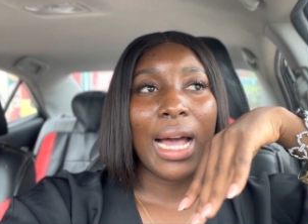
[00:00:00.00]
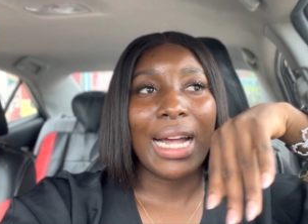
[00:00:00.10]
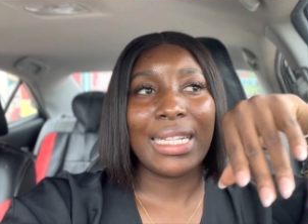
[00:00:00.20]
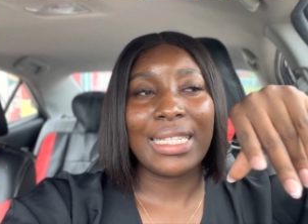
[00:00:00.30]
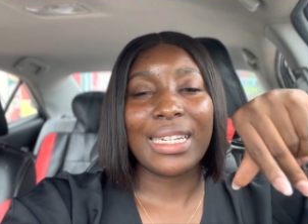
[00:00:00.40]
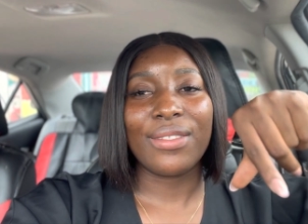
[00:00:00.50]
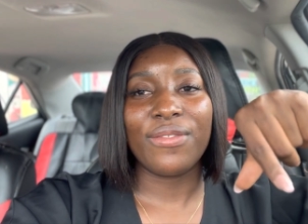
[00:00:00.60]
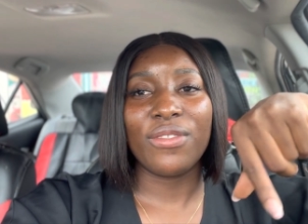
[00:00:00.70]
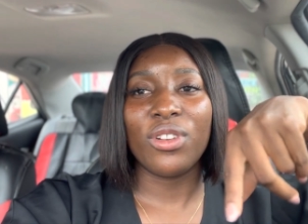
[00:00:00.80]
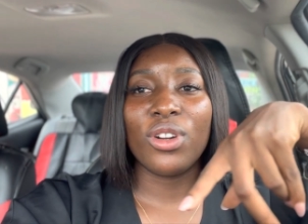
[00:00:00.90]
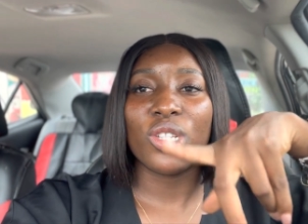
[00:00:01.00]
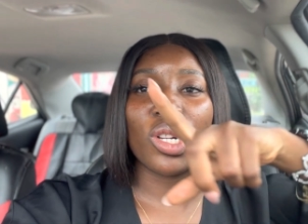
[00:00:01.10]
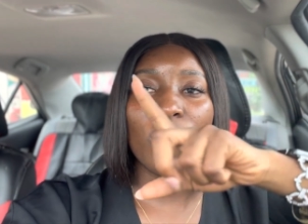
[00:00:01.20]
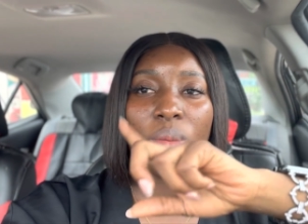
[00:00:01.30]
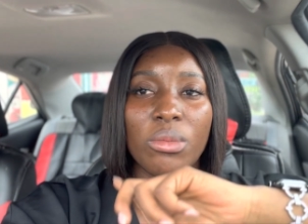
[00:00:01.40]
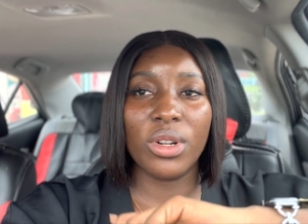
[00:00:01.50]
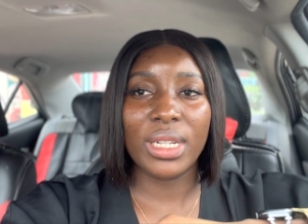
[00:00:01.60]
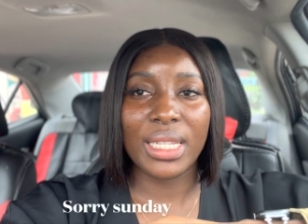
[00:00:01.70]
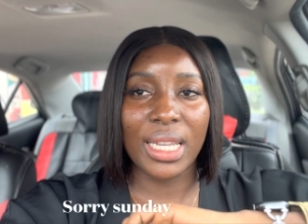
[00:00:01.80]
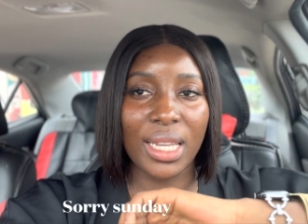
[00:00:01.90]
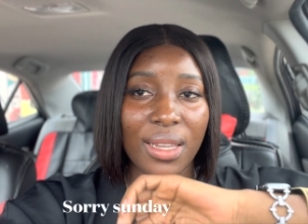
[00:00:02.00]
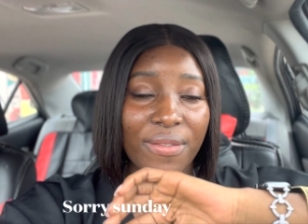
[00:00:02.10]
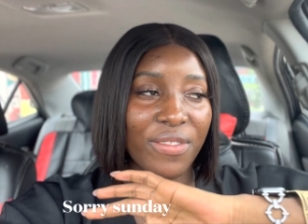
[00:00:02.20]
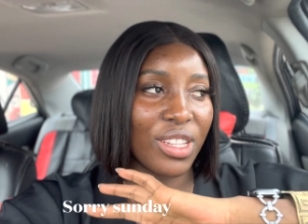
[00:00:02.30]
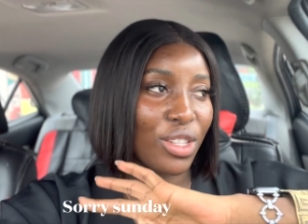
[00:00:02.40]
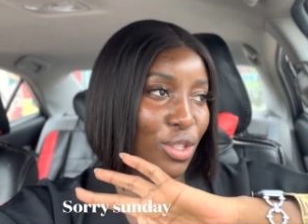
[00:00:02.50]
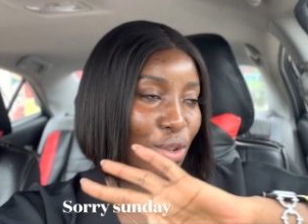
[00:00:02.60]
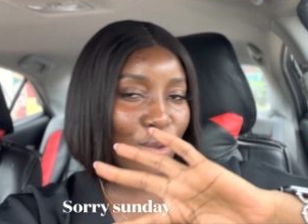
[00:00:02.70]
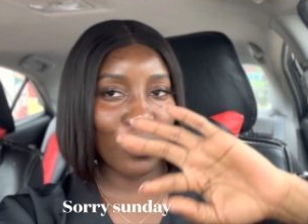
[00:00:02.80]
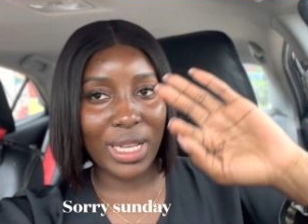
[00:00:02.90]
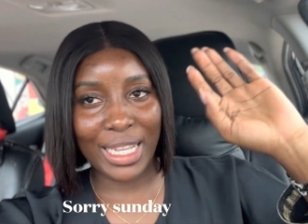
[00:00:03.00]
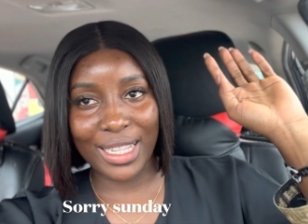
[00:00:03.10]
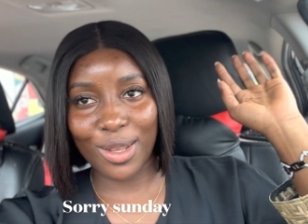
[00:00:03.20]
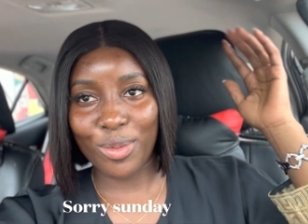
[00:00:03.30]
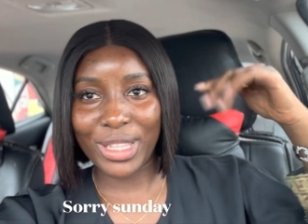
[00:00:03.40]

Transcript: and then vlogs on monday if this is a good idea